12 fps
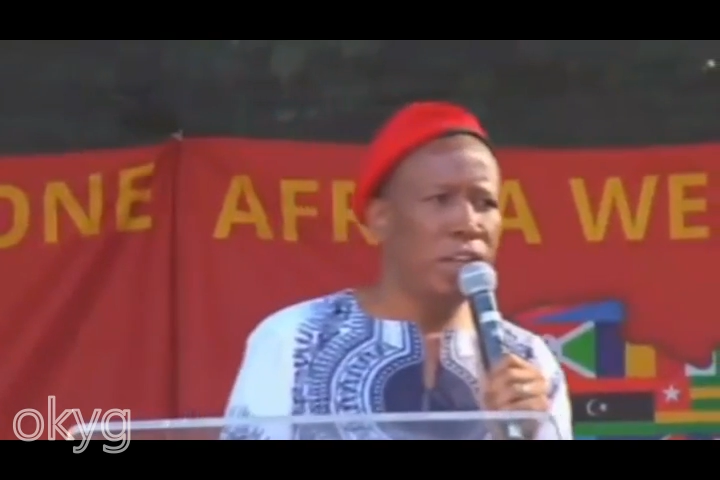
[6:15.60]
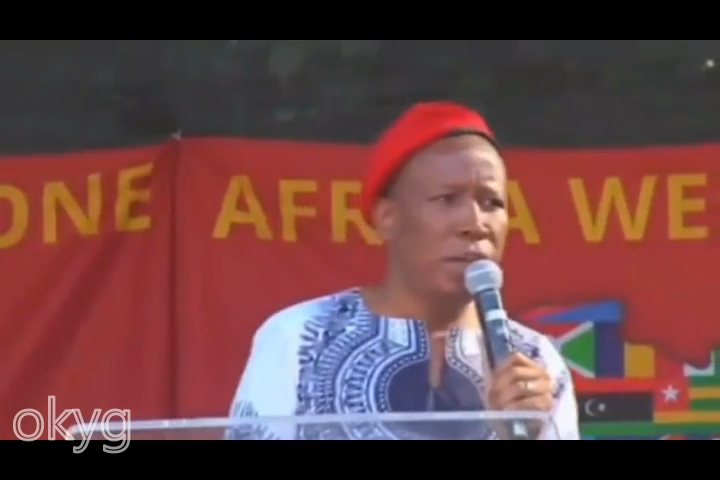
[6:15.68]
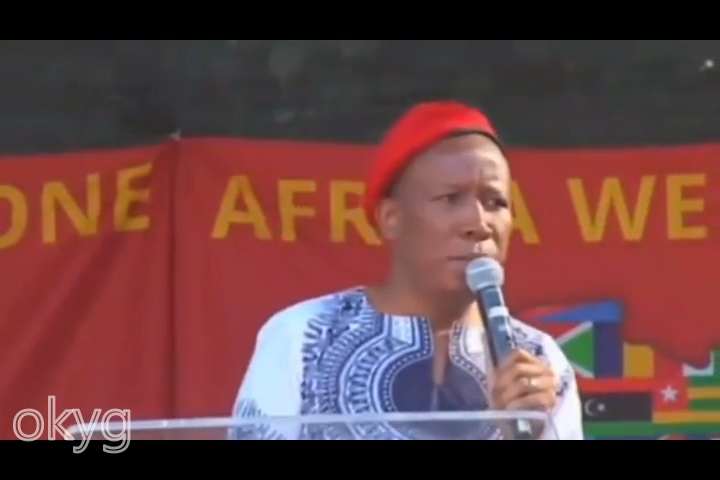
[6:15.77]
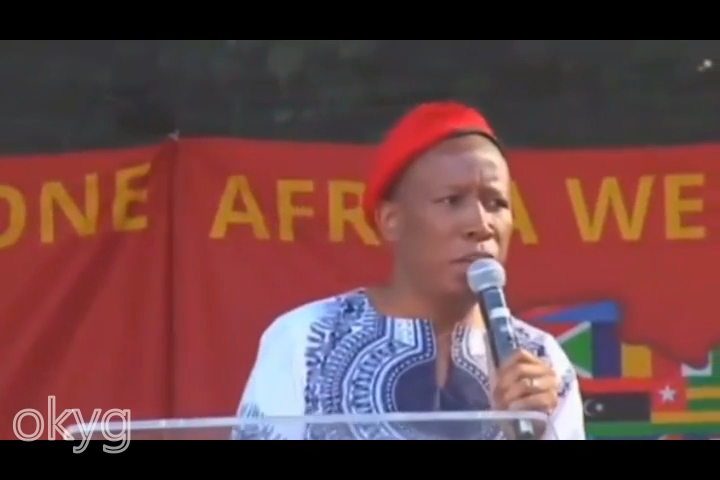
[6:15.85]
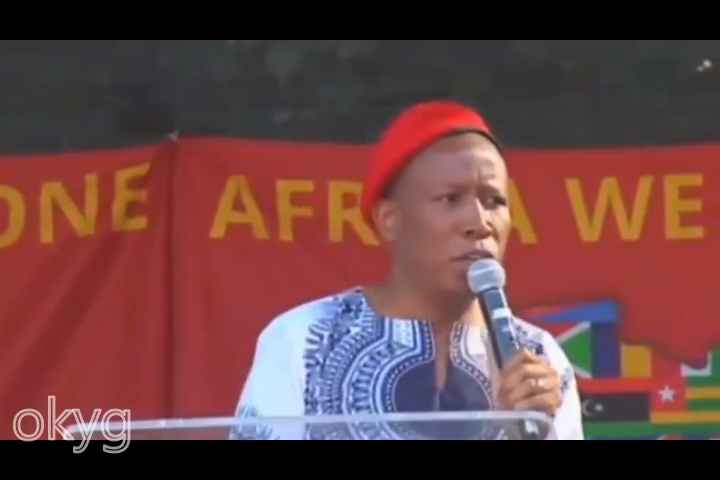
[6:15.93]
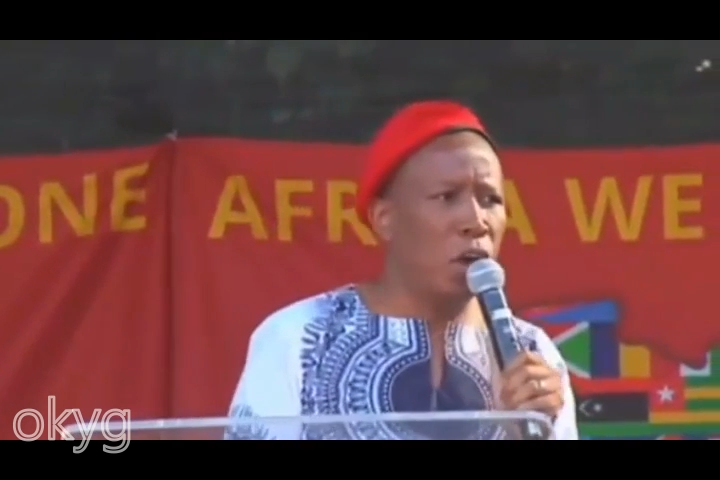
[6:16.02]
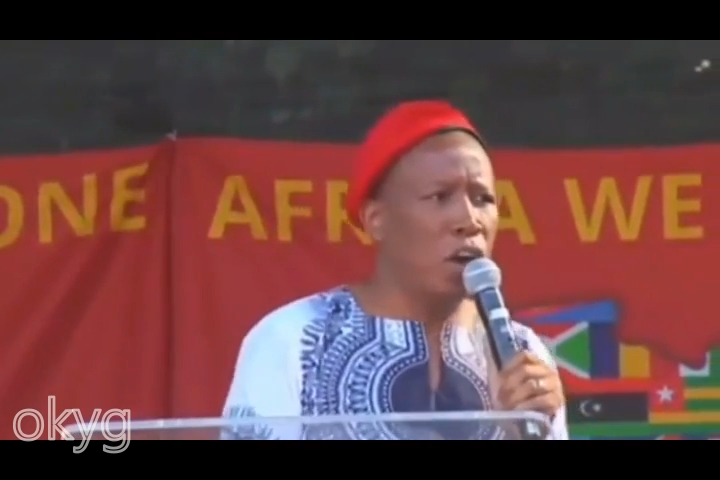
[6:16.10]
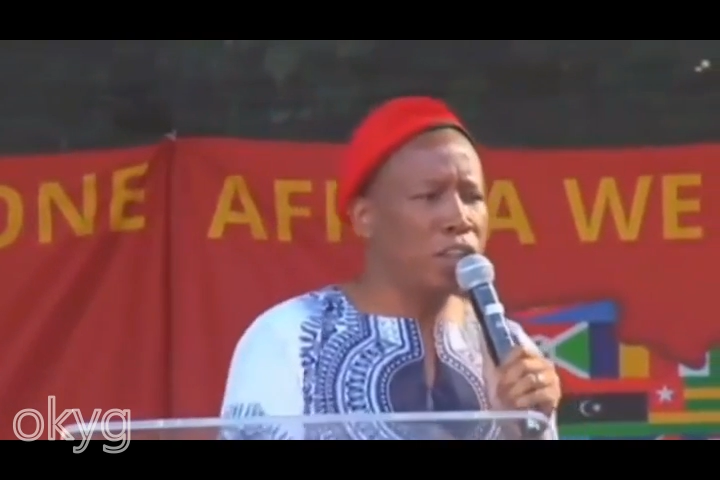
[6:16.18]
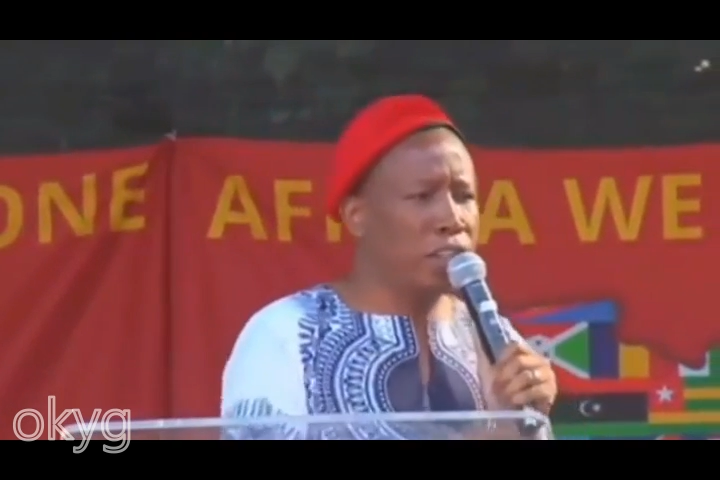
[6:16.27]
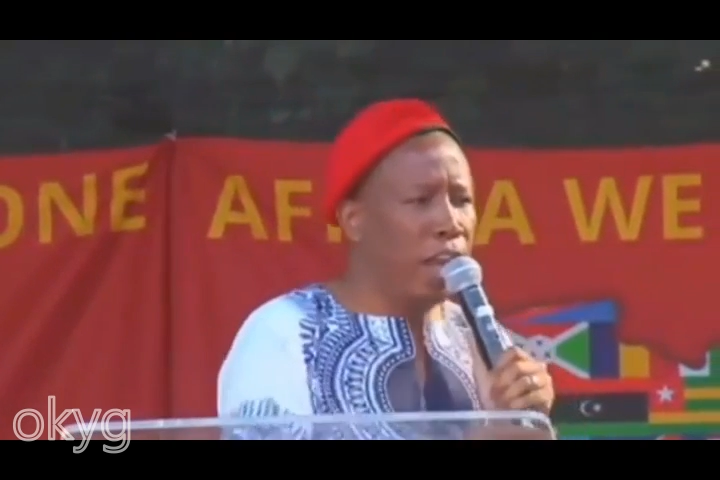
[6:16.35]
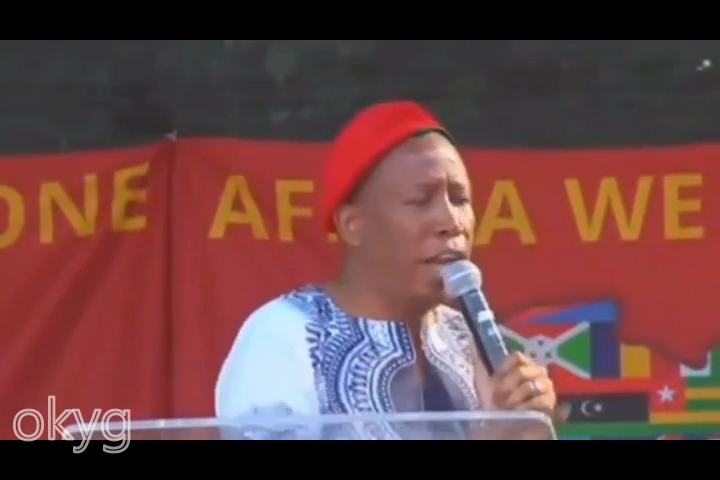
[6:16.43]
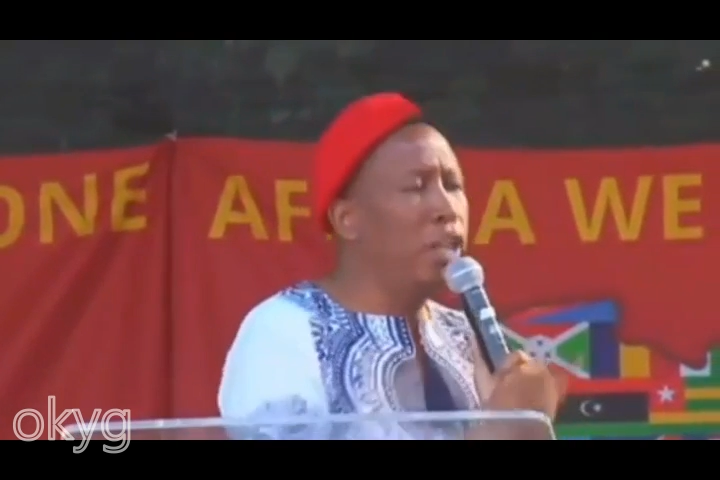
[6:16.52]

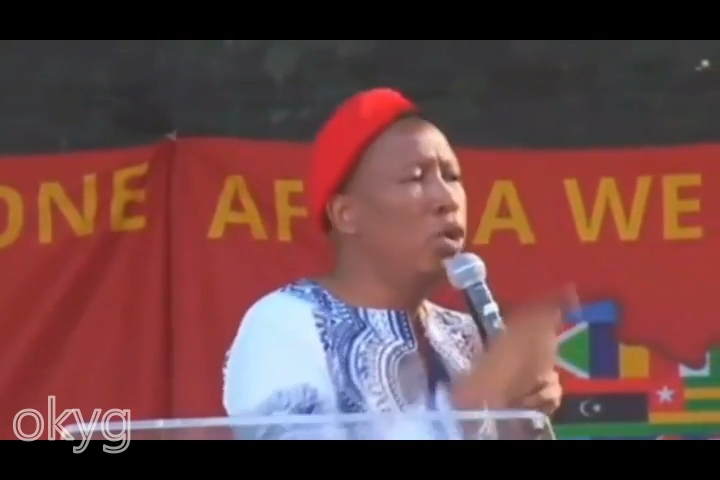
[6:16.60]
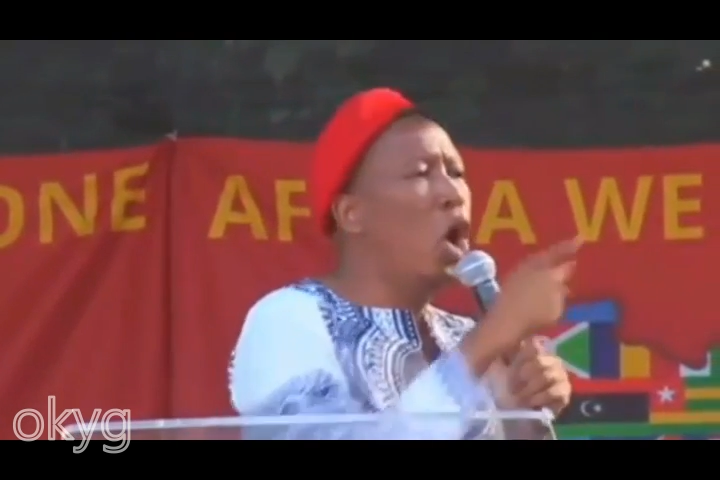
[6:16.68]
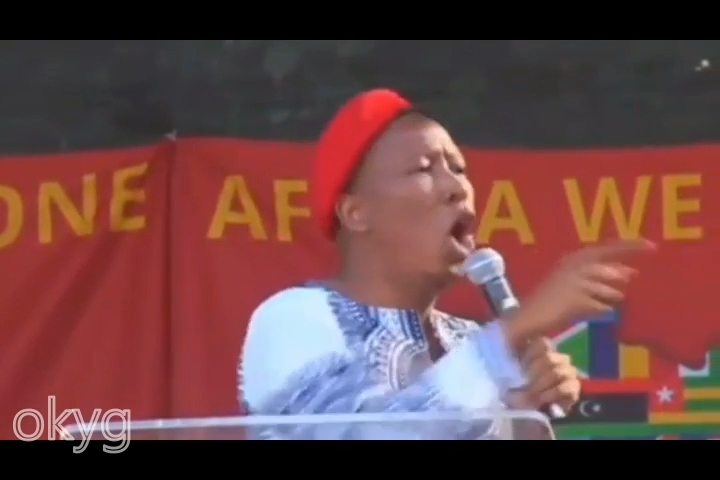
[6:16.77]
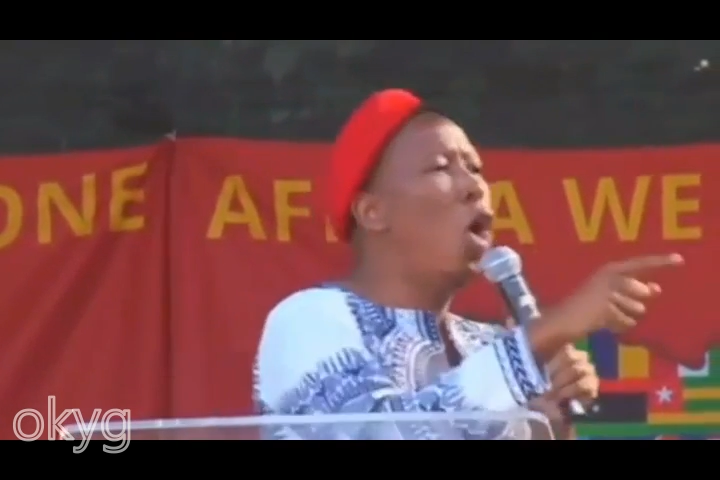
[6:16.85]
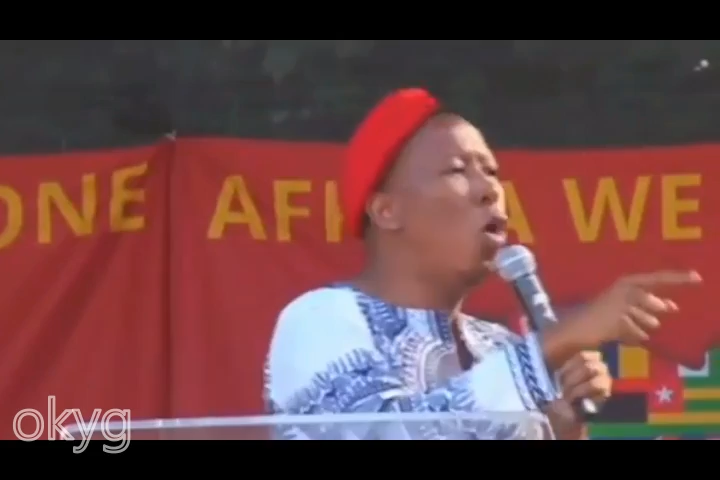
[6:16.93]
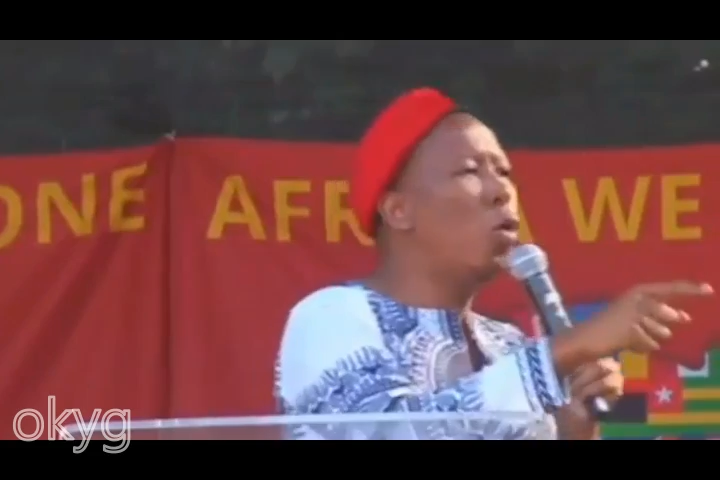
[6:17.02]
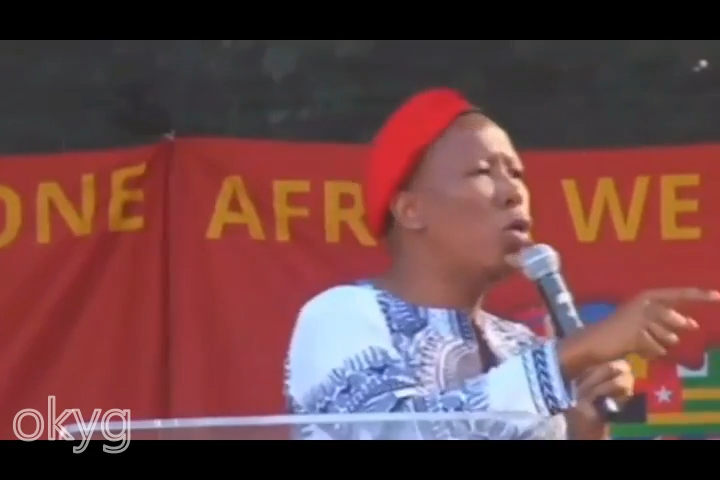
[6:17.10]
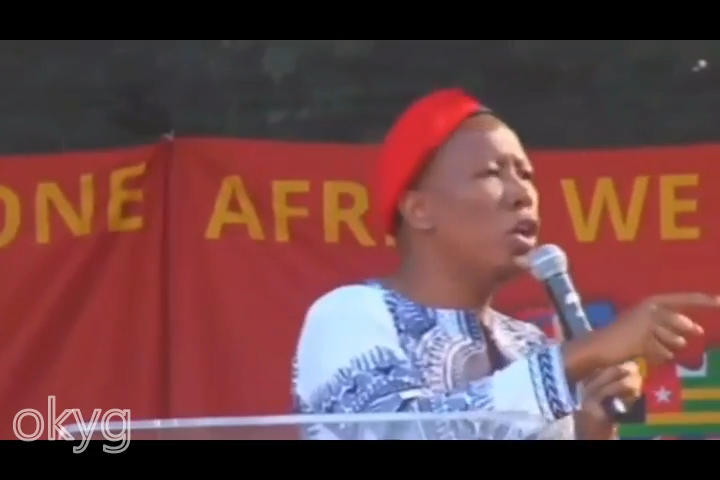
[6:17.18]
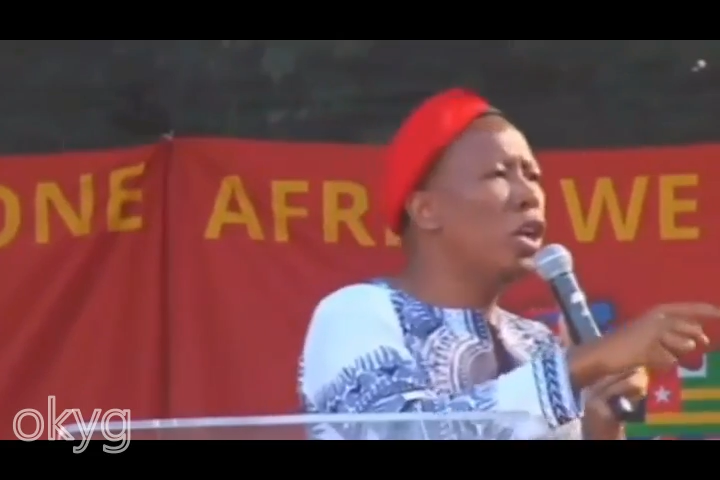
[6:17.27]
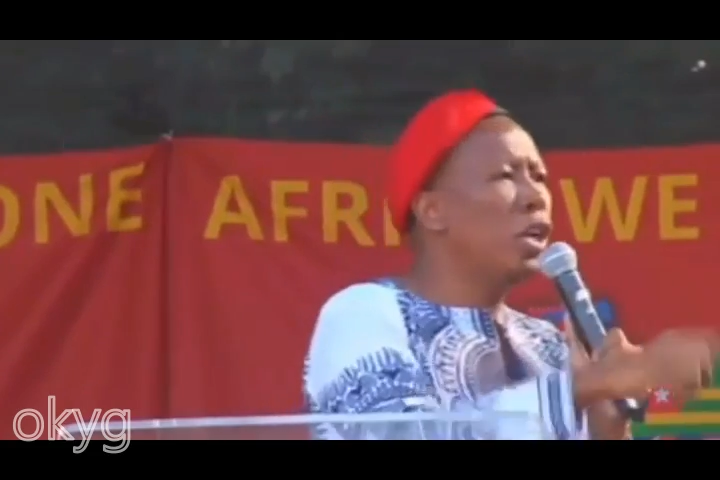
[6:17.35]
because they know